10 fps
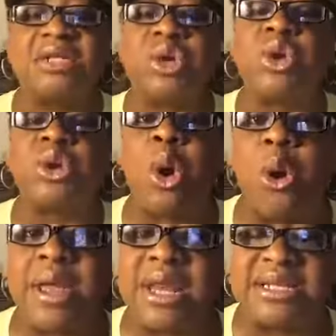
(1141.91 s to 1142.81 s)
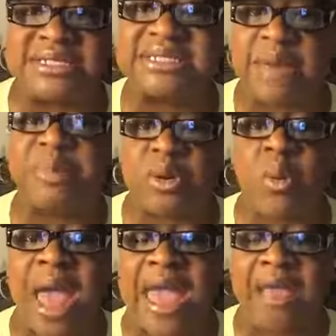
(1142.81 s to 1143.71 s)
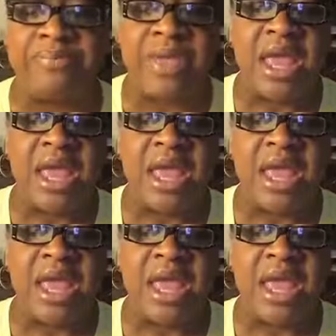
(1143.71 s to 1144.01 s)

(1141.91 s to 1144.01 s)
So you're going in a separate way.